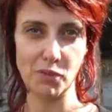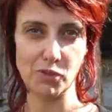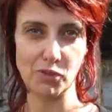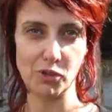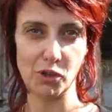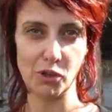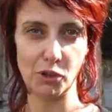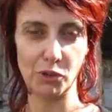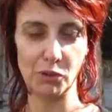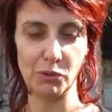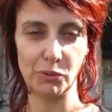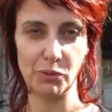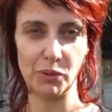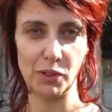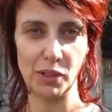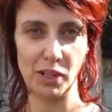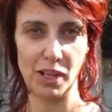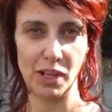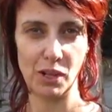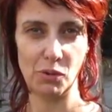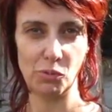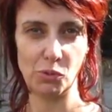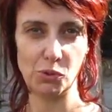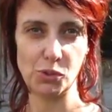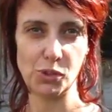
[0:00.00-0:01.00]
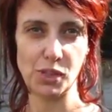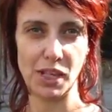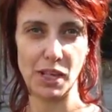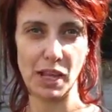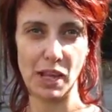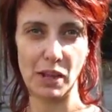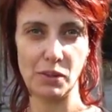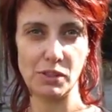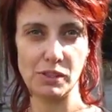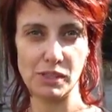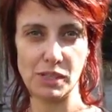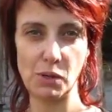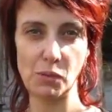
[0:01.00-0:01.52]
So we'll see
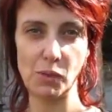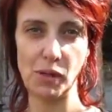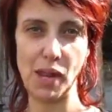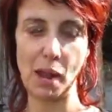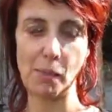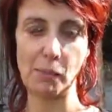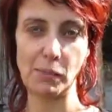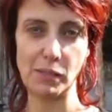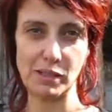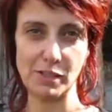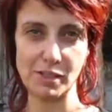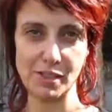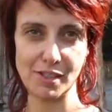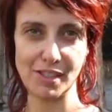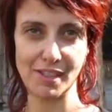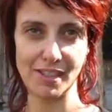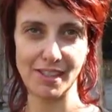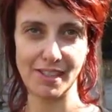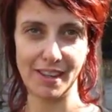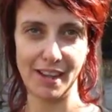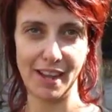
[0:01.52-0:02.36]
see what happens.